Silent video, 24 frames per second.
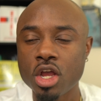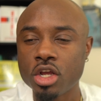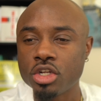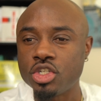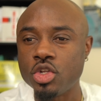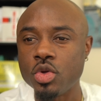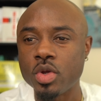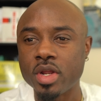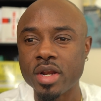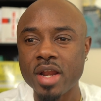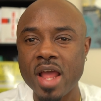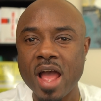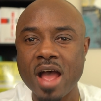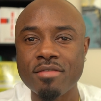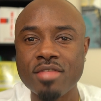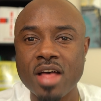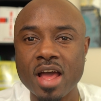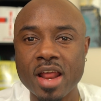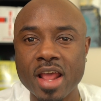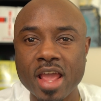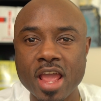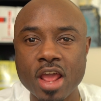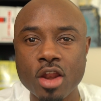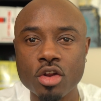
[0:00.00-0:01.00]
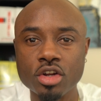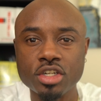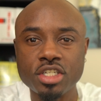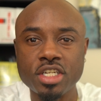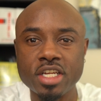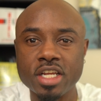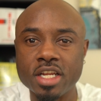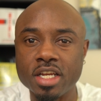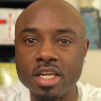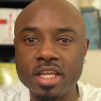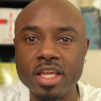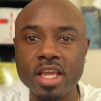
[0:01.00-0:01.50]
so you can have that
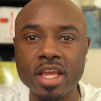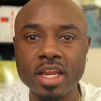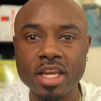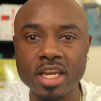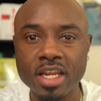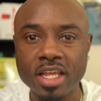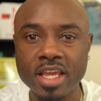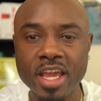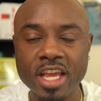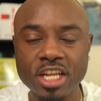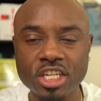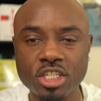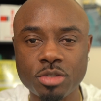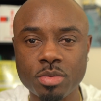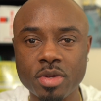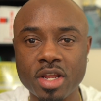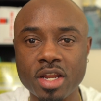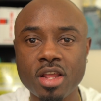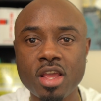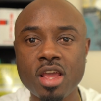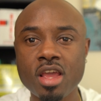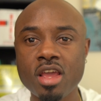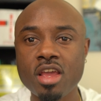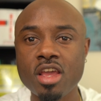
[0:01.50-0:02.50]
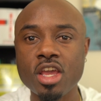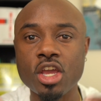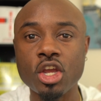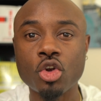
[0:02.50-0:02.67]
energy and engagement